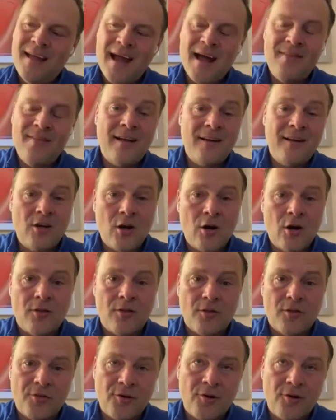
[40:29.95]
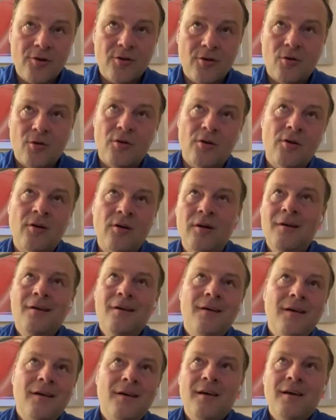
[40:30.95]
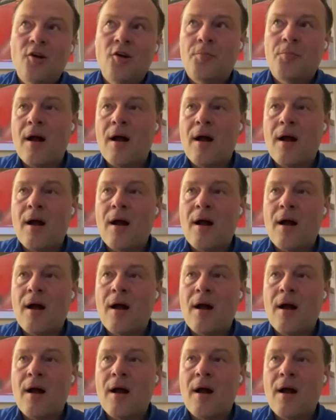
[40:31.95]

And then you go to the third quarter, you're